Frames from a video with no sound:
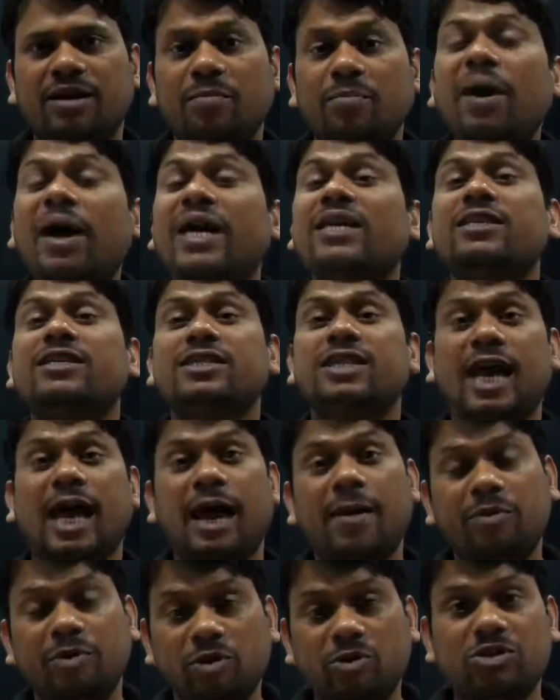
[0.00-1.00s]
By this
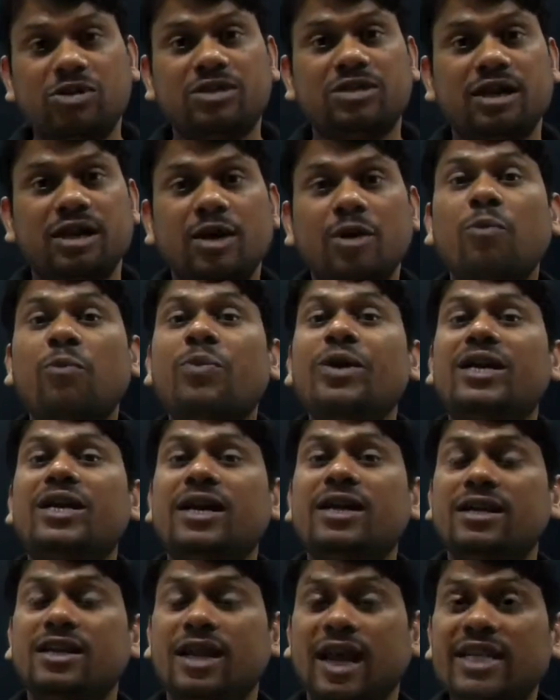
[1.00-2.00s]
approach, we
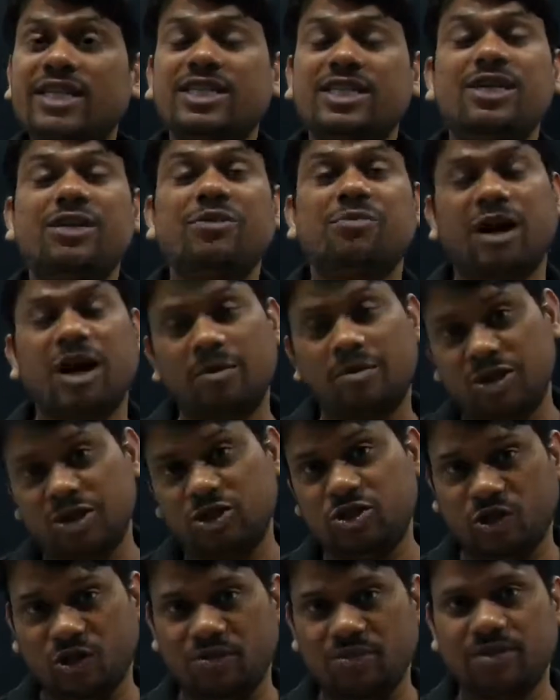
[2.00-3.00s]
can achieve our
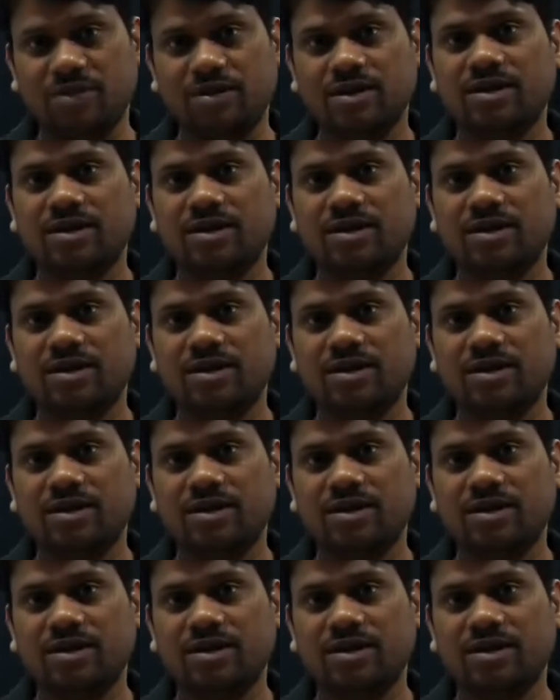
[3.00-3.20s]
job.